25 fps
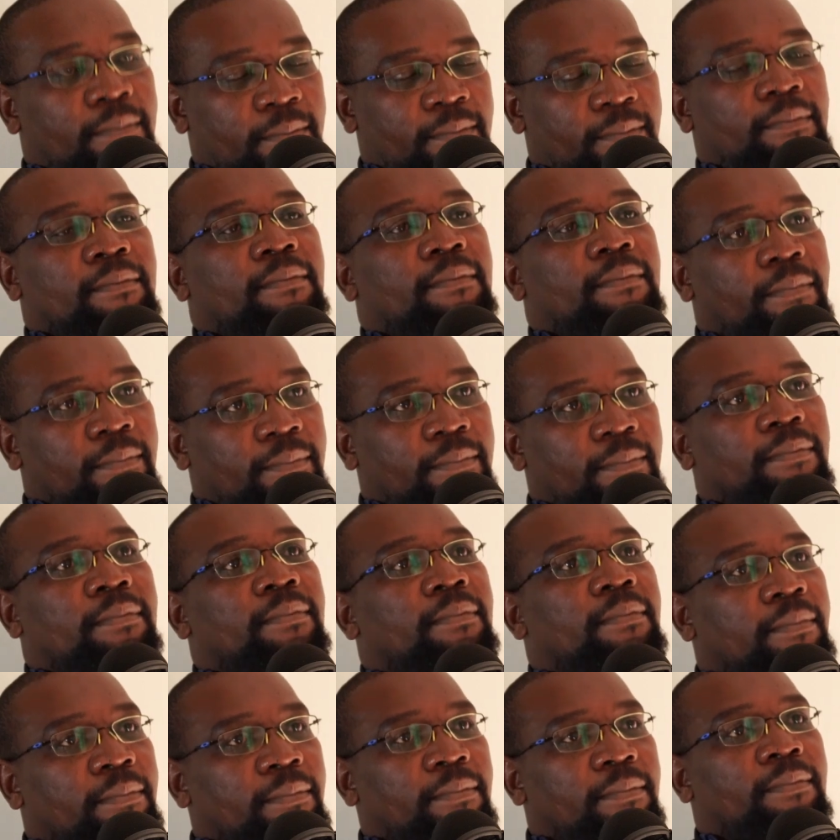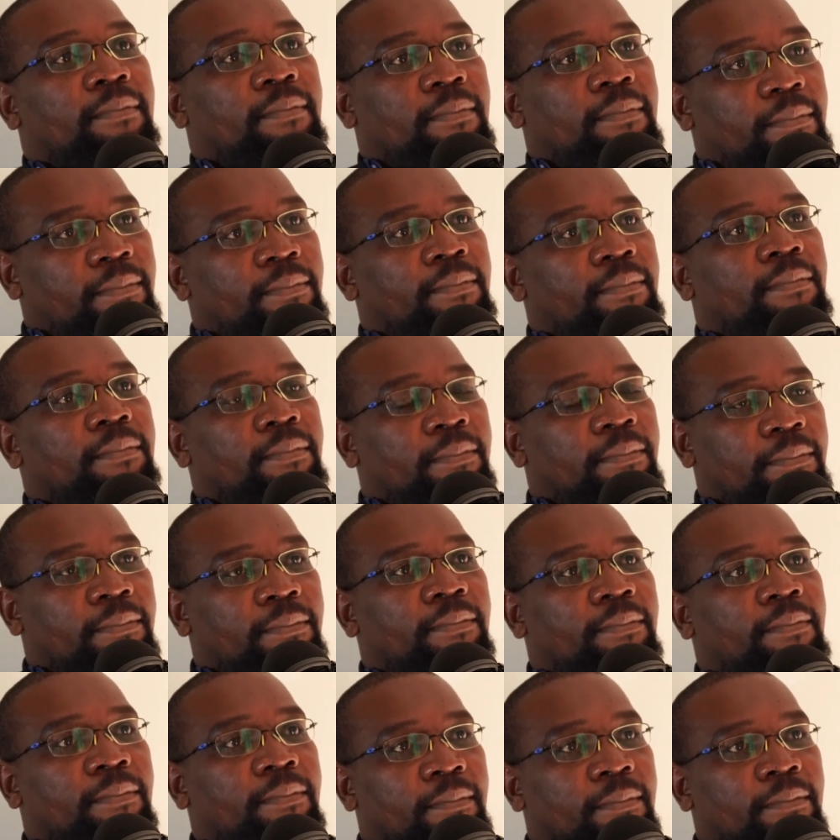and if you don't
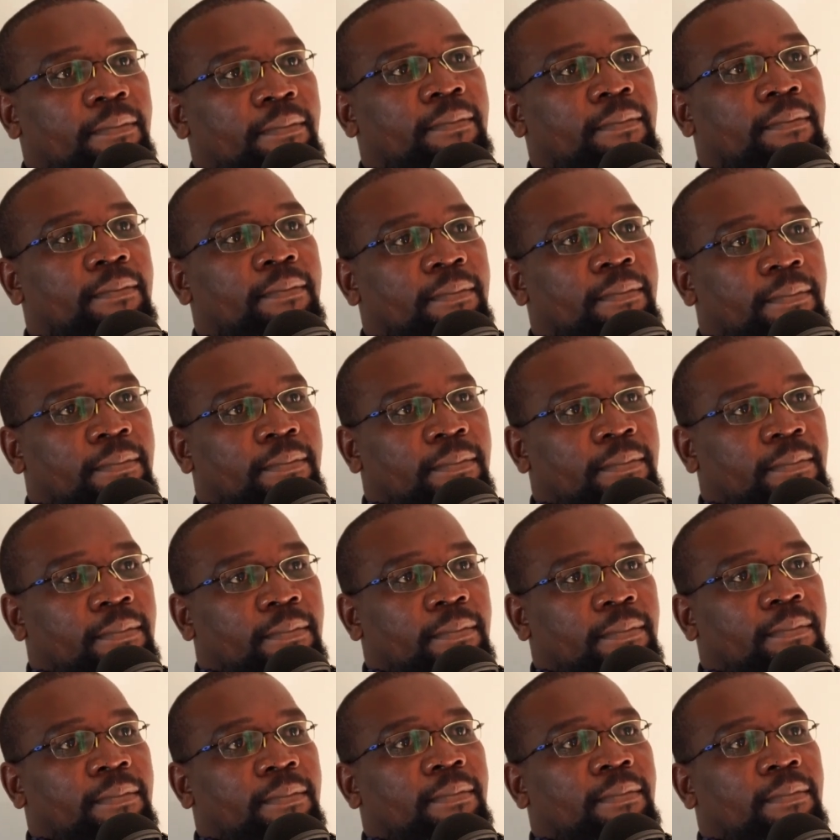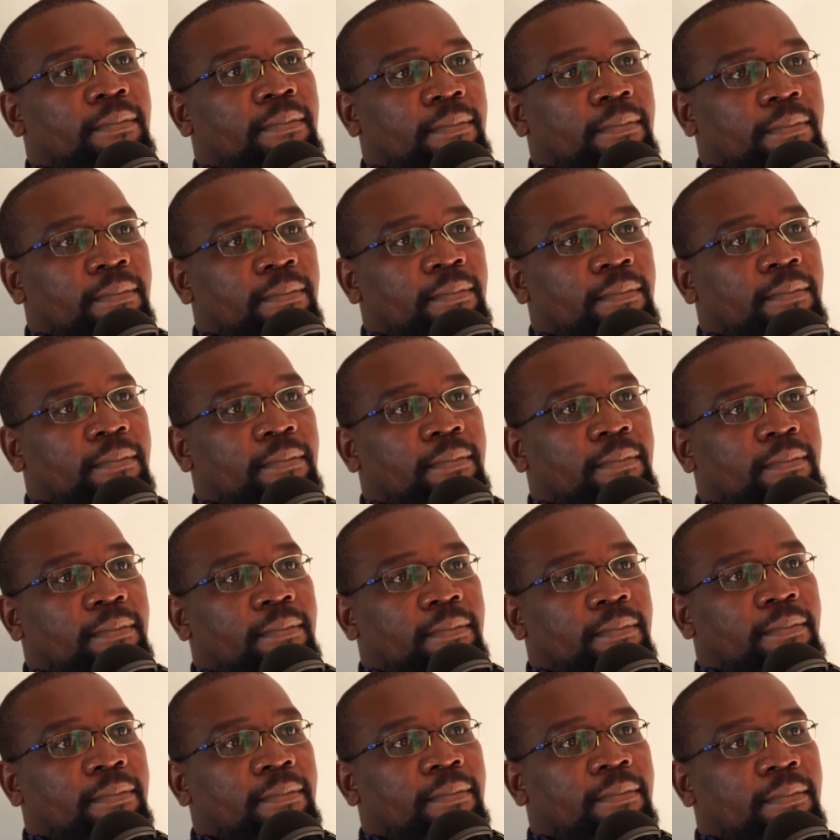become the black sheep
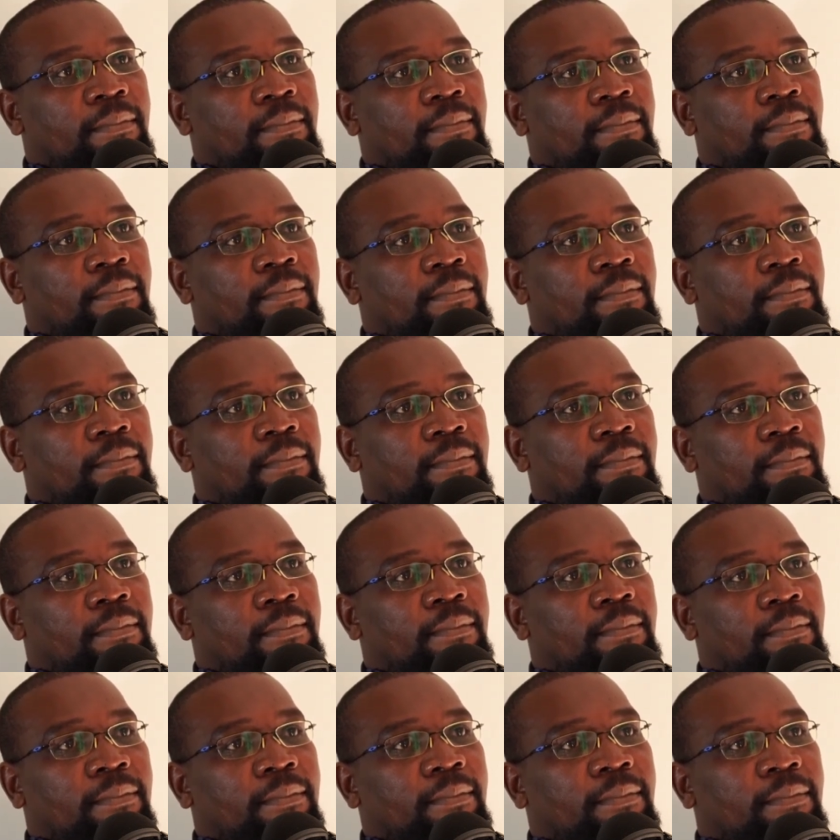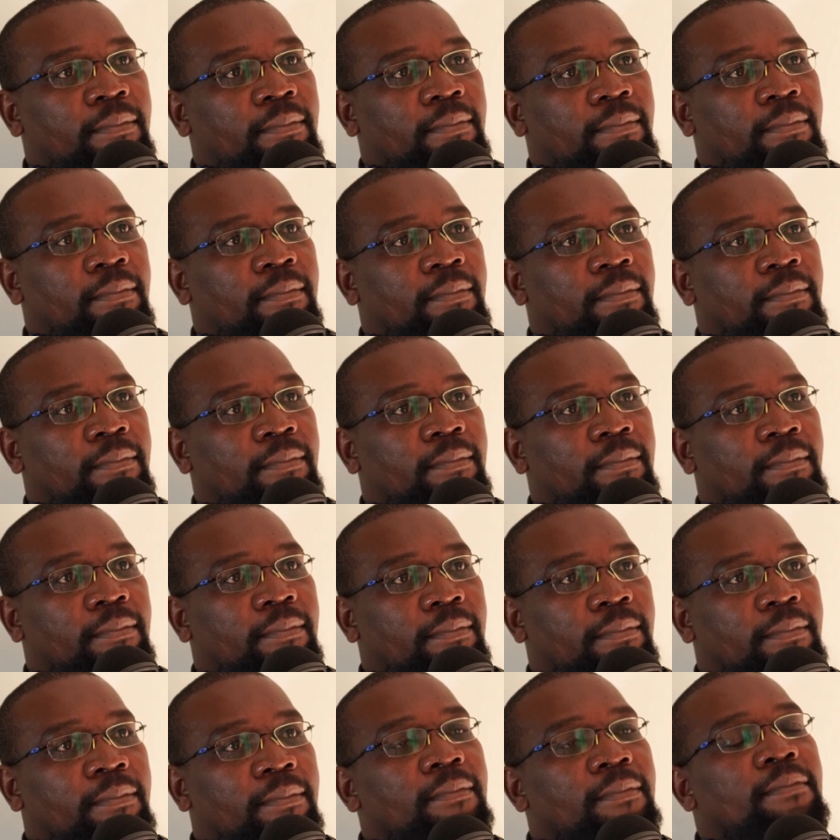of your class,
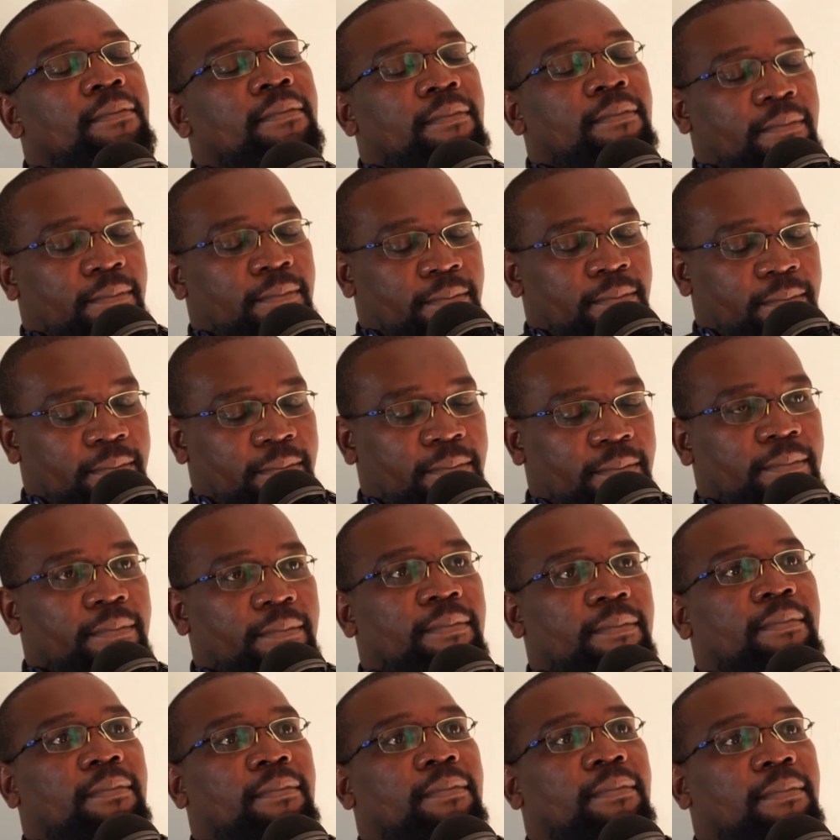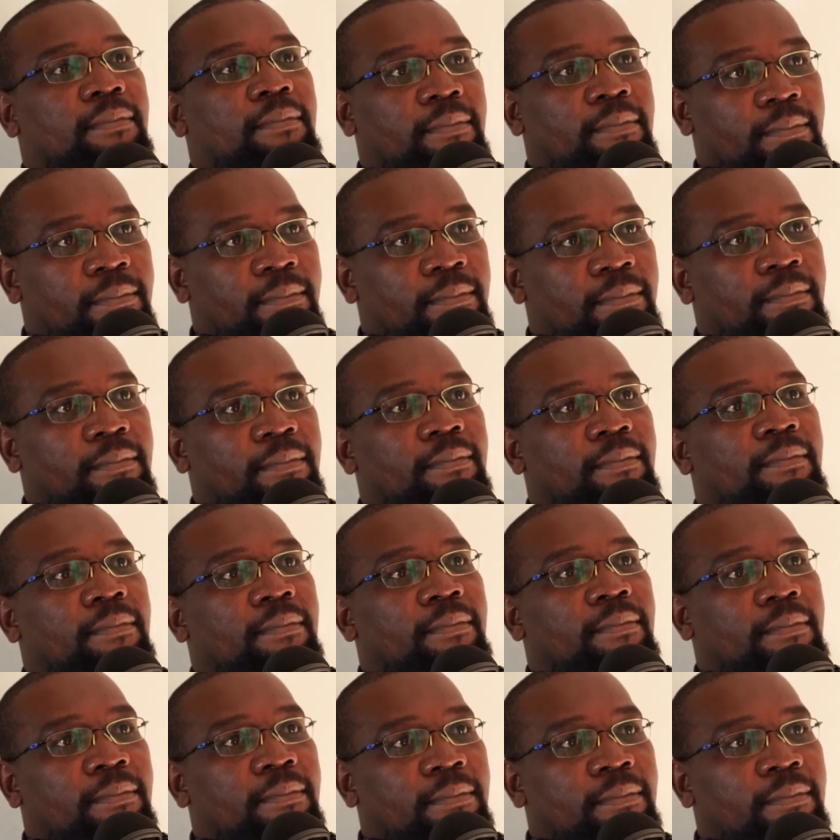like class in lane, if you don't
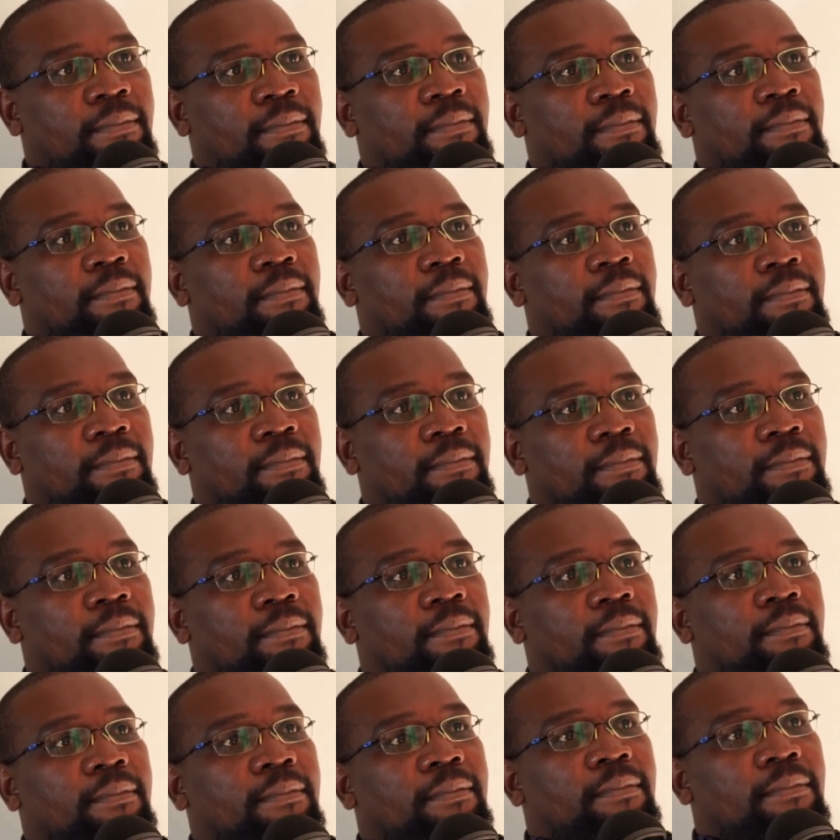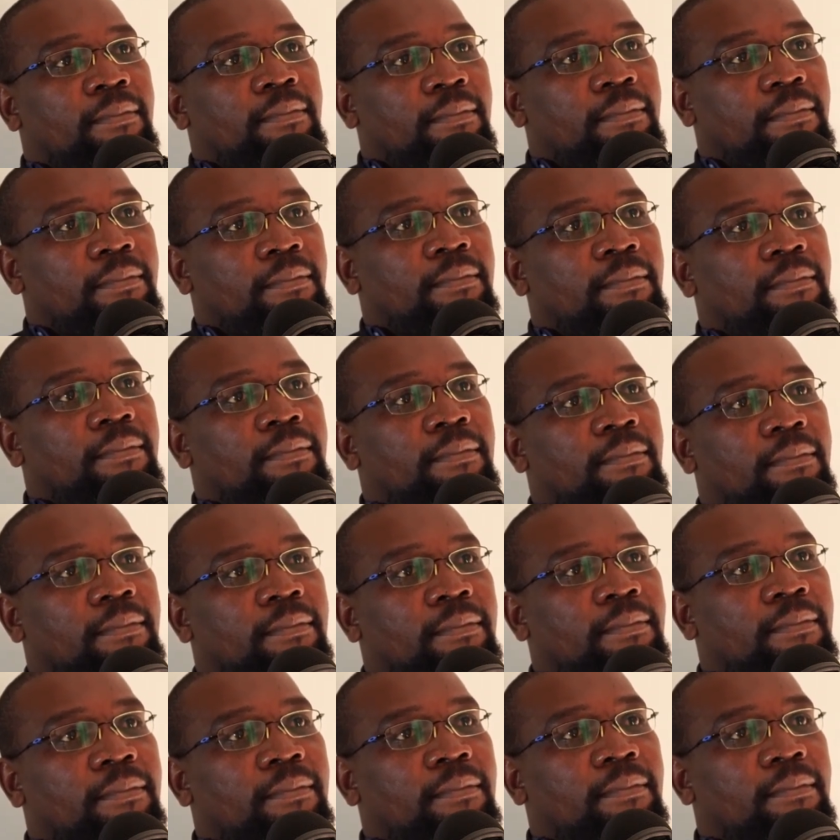become the black sheep and say,
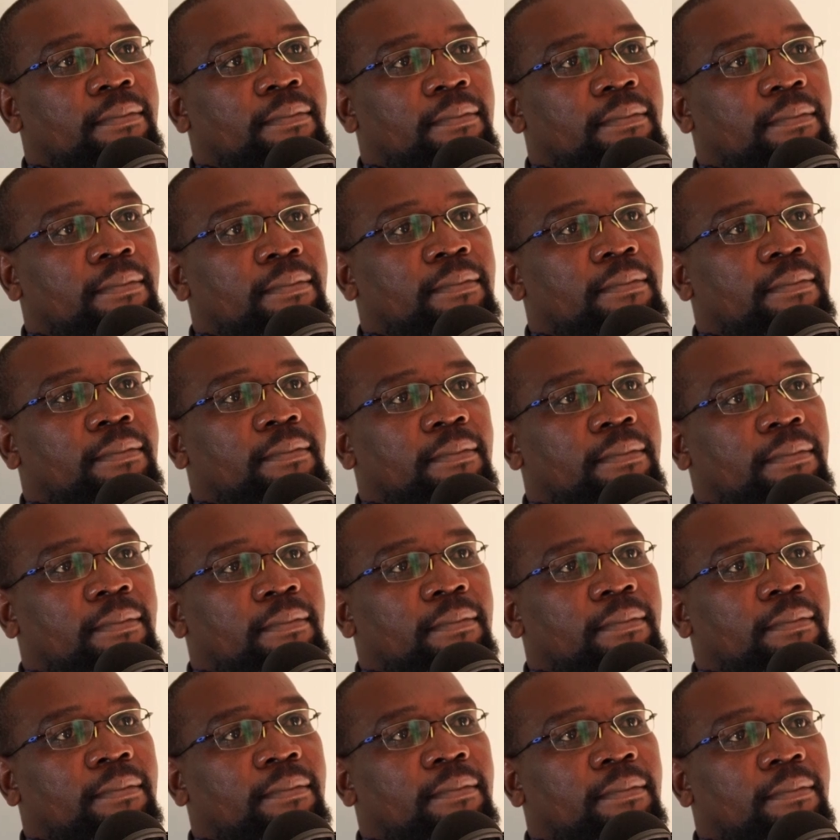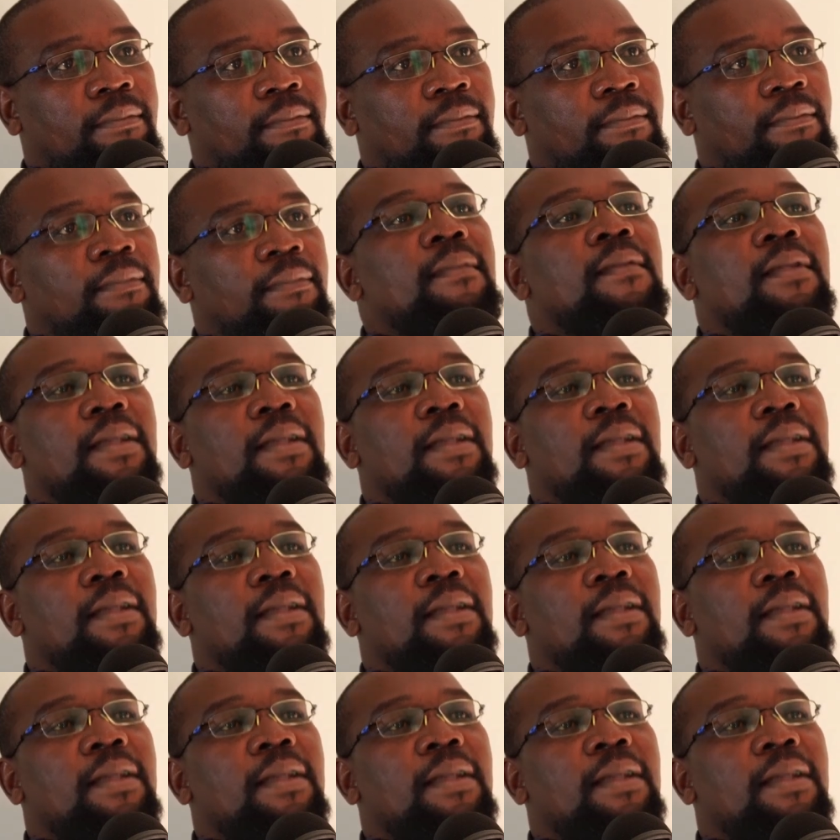nah, I'll pass.